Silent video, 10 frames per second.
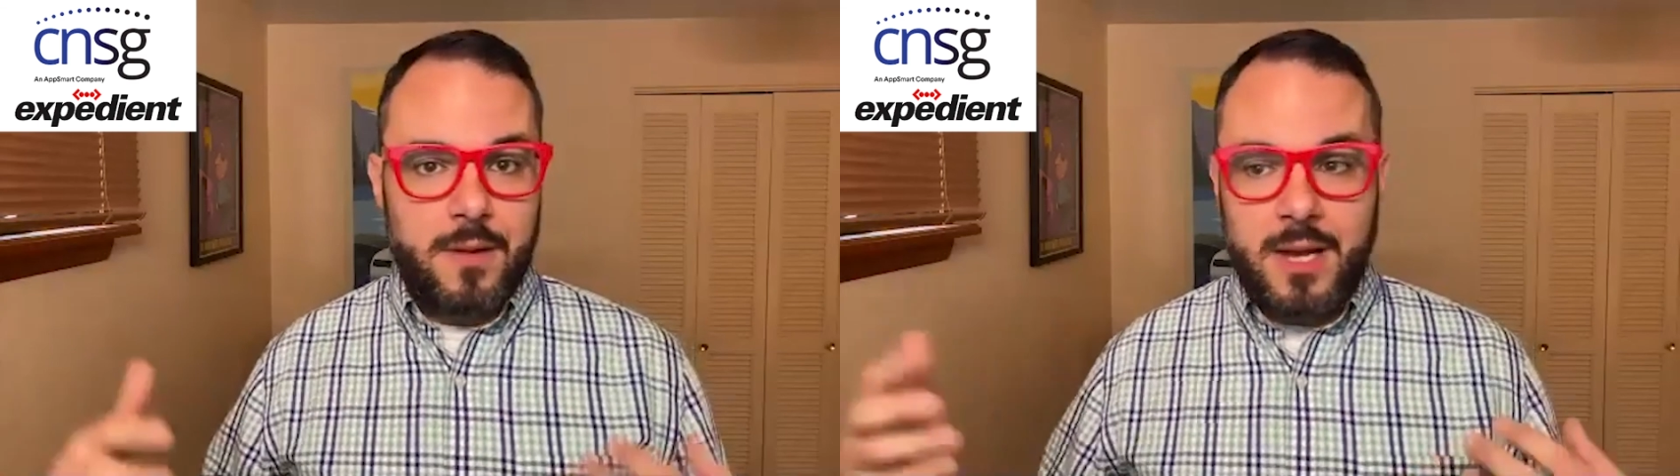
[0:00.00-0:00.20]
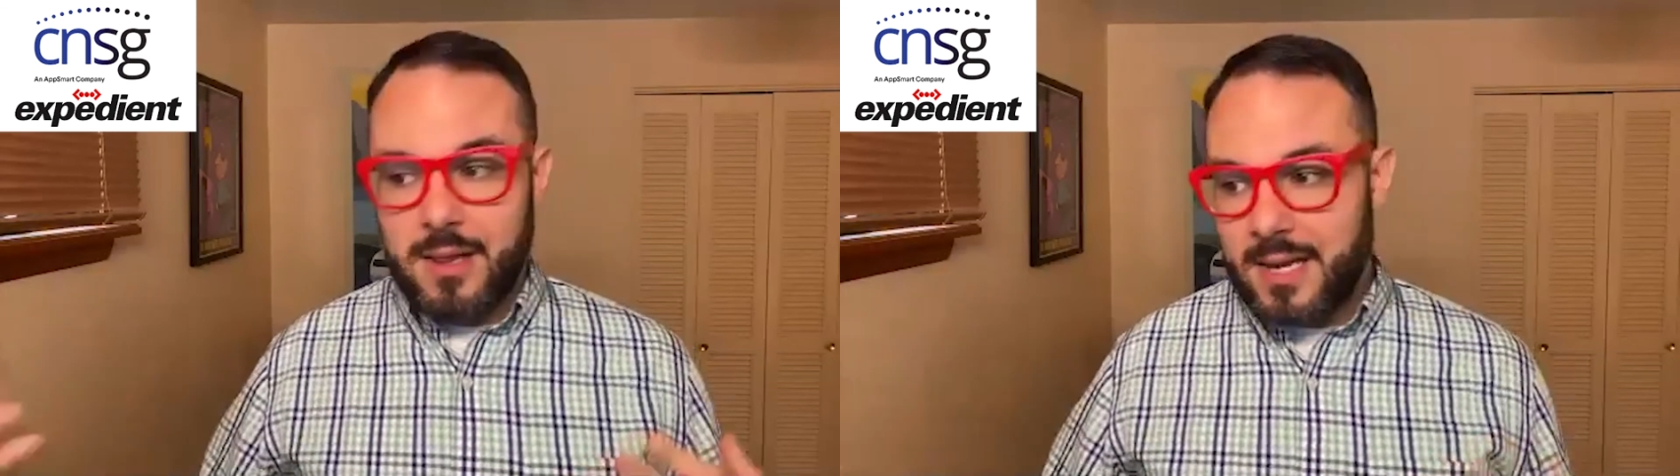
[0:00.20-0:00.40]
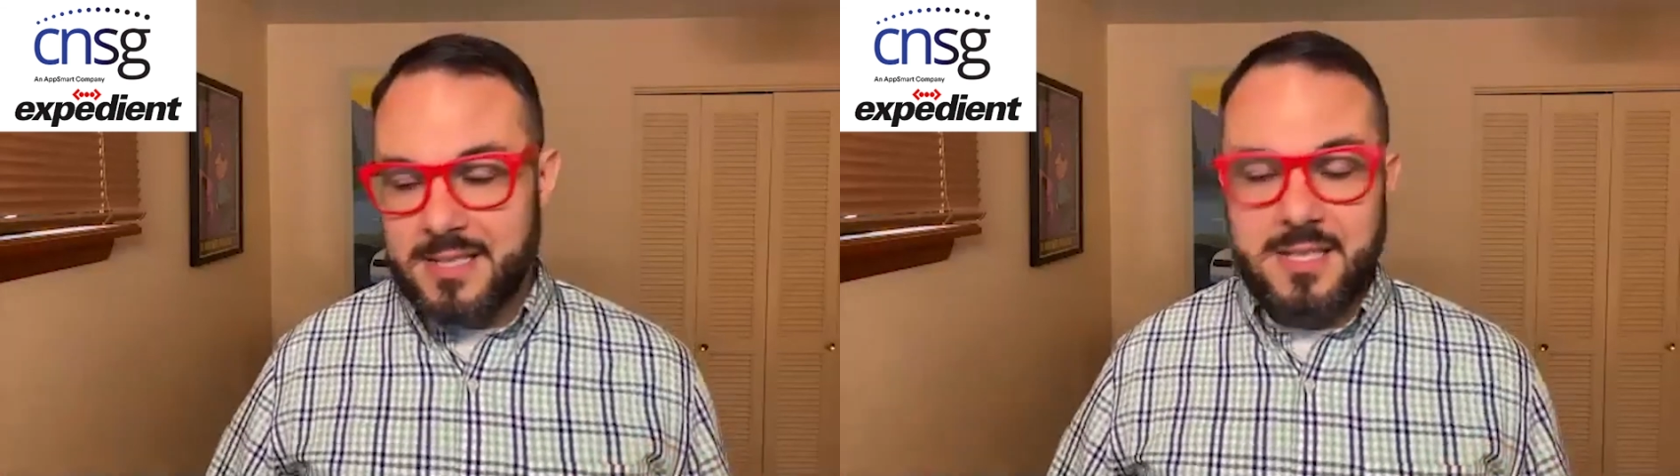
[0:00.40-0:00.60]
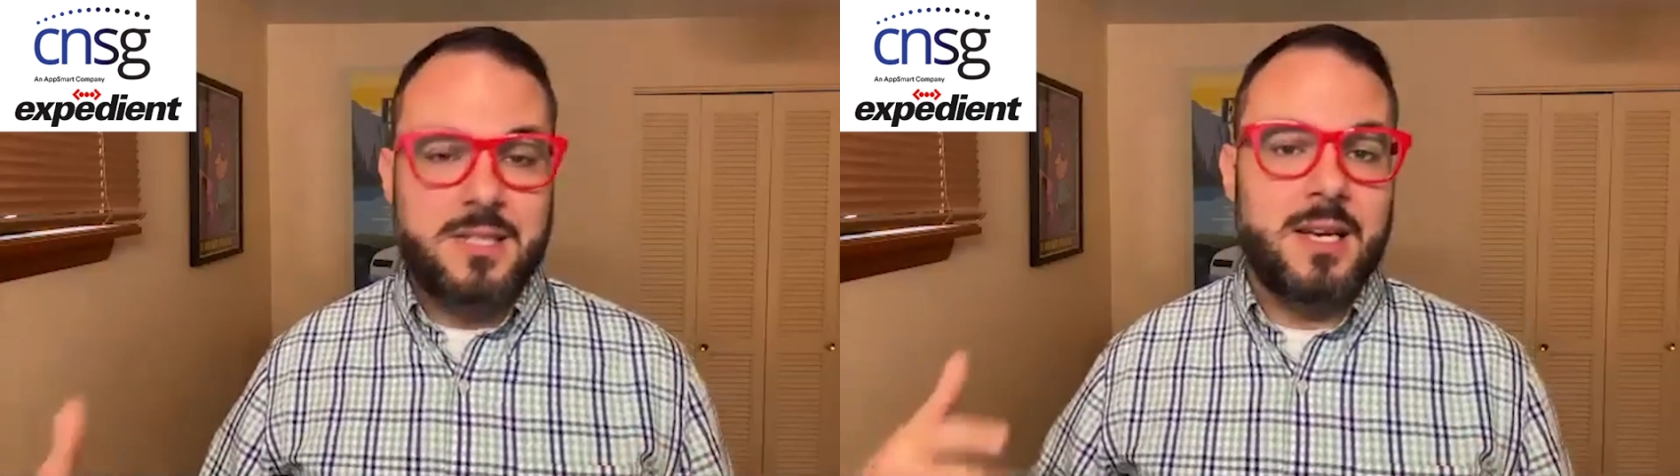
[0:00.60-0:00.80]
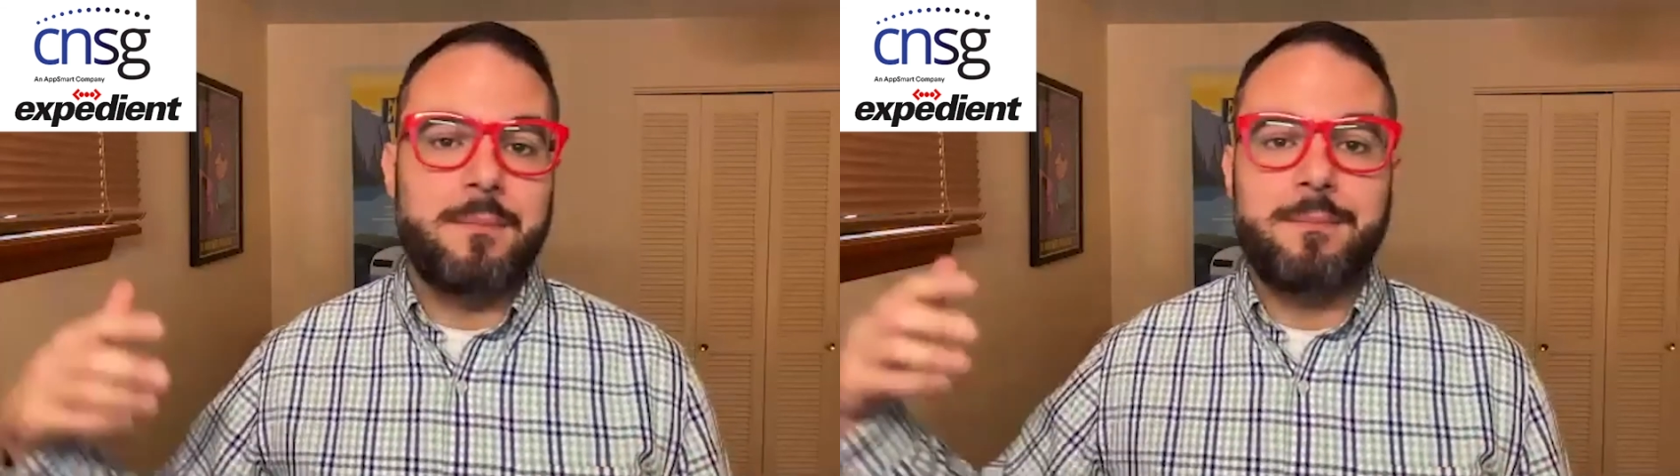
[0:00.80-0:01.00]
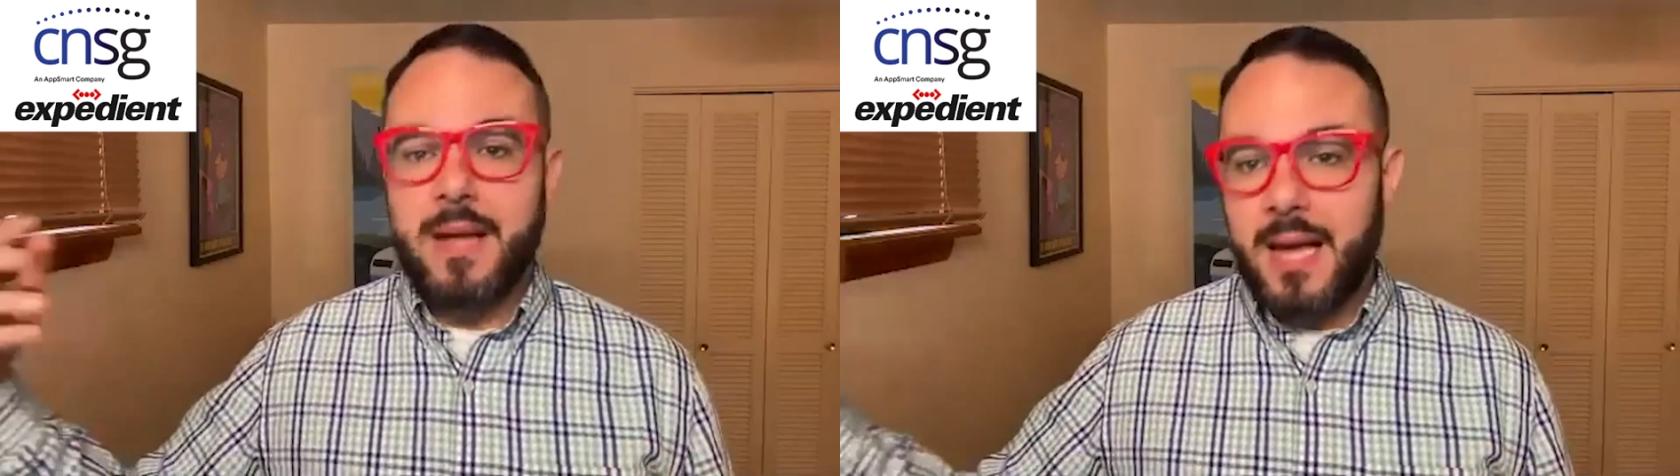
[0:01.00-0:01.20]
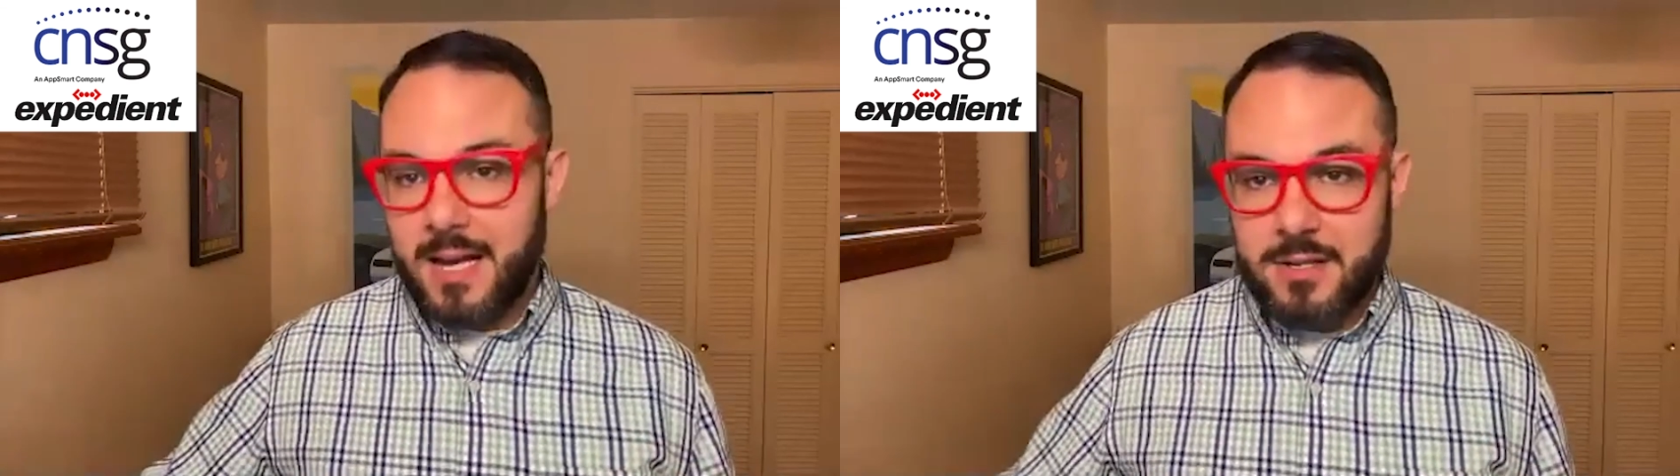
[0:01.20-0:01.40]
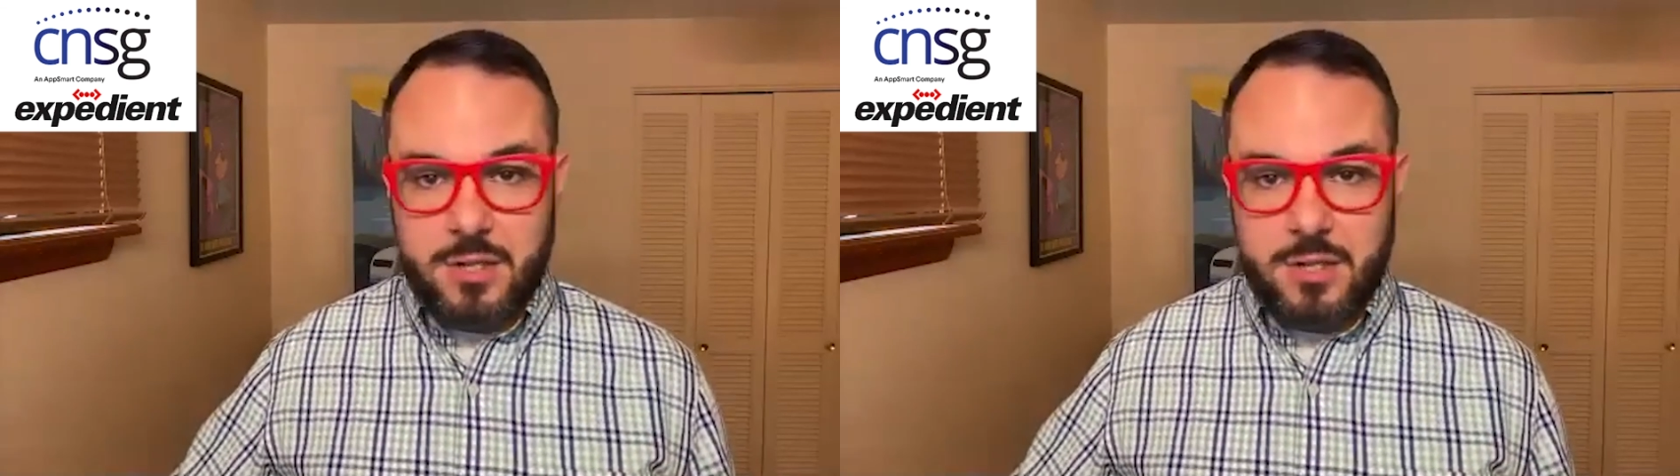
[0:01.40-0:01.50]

and licensing and